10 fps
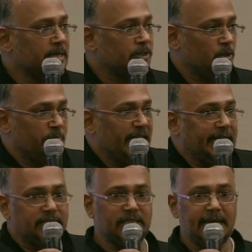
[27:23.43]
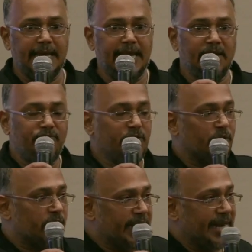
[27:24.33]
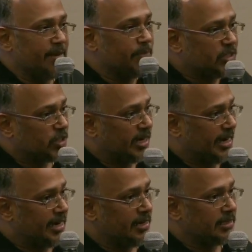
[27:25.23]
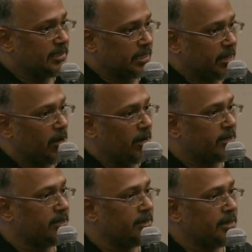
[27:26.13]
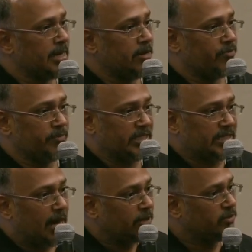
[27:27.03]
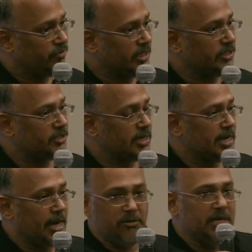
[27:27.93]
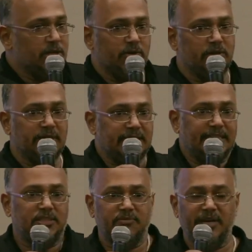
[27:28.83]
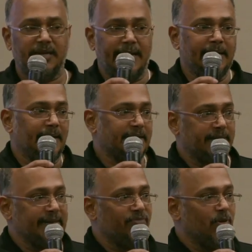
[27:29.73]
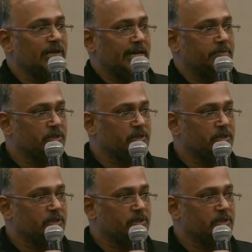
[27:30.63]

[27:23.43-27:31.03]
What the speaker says: So it means if you're really measuring the clock from the start to finish, and that's where I like really flow time.